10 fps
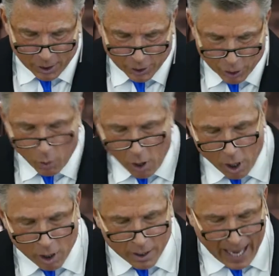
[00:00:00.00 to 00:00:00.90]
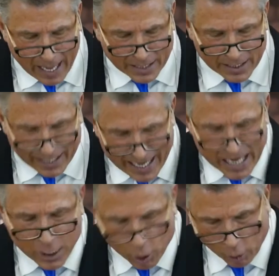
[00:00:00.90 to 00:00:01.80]
You are an
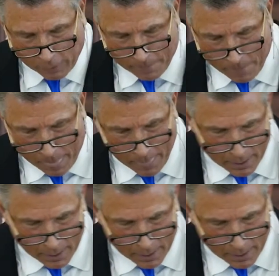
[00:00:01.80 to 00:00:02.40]
eagle,